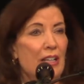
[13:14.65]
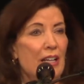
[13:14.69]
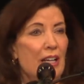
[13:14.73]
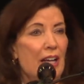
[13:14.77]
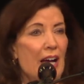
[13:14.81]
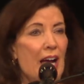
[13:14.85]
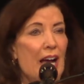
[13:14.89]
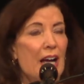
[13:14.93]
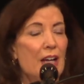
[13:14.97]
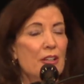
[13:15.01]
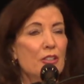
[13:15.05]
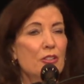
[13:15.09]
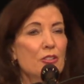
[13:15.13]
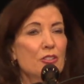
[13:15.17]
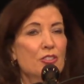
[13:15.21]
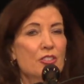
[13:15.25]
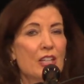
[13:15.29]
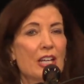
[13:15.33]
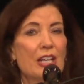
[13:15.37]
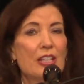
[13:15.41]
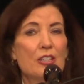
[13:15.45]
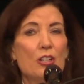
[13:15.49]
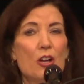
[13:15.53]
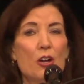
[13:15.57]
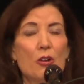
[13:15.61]
How do you
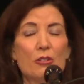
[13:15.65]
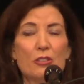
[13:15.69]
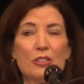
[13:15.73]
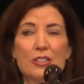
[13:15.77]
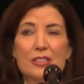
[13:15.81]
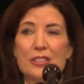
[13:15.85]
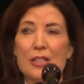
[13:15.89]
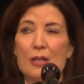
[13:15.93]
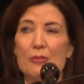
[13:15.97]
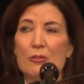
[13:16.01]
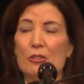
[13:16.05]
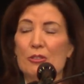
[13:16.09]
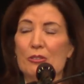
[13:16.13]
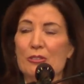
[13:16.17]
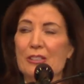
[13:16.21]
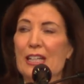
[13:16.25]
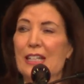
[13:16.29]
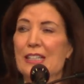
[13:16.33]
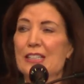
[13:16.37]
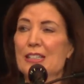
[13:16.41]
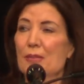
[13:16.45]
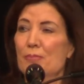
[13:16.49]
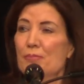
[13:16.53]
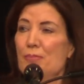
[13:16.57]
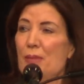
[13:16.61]
say no to someone who
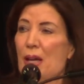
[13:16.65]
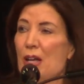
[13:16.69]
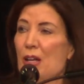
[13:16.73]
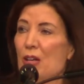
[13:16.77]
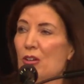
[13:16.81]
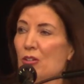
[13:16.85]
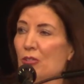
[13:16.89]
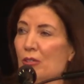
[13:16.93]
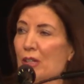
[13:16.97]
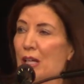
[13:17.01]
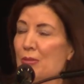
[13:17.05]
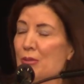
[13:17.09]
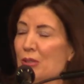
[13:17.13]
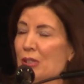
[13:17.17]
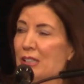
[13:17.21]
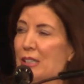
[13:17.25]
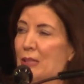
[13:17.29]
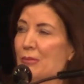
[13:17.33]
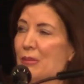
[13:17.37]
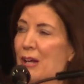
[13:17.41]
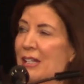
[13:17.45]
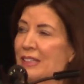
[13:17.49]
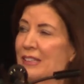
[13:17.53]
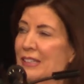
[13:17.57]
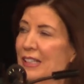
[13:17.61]
needs a Pell Grant because they
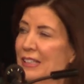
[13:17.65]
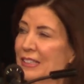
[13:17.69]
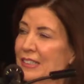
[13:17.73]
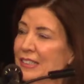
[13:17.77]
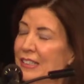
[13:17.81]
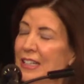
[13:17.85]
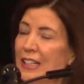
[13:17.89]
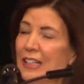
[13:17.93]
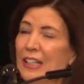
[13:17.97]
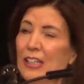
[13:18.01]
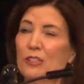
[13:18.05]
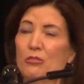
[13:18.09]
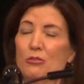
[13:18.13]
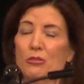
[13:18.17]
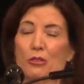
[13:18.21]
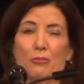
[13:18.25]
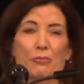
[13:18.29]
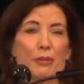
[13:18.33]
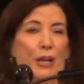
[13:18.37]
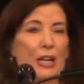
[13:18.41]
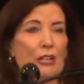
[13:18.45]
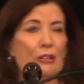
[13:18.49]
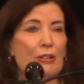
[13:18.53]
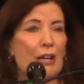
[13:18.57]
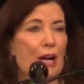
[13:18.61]
want that ticket to a
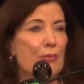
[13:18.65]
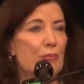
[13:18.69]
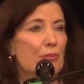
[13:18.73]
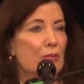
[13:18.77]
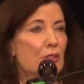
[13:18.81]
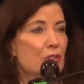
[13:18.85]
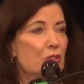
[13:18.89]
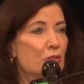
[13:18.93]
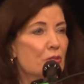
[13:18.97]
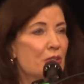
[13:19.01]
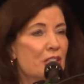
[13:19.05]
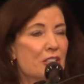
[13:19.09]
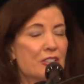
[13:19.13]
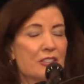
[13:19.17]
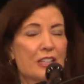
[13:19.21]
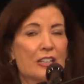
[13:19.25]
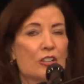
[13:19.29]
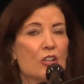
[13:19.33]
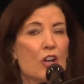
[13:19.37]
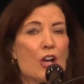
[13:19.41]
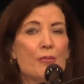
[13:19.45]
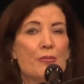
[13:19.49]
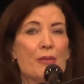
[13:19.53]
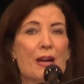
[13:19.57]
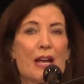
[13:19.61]
better opportunity, just like
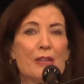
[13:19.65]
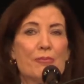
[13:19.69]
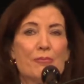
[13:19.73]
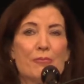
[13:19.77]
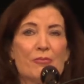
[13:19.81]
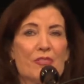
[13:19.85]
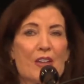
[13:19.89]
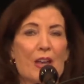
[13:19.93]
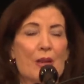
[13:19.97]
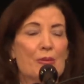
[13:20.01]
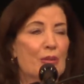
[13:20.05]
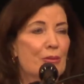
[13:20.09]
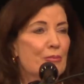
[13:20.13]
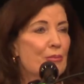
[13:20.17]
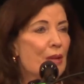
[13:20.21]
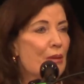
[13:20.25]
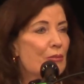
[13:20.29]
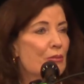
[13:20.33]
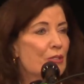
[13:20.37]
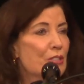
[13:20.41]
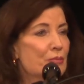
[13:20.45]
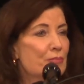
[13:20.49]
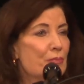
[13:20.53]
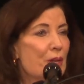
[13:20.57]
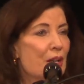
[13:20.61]
all my family
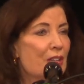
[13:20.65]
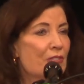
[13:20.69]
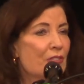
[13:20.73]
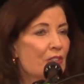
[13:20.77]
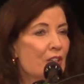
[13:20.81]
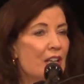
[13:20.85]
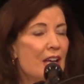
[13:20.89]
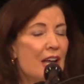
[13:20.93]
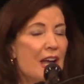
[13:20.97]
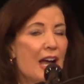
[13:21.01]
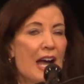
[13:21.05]
members benefit?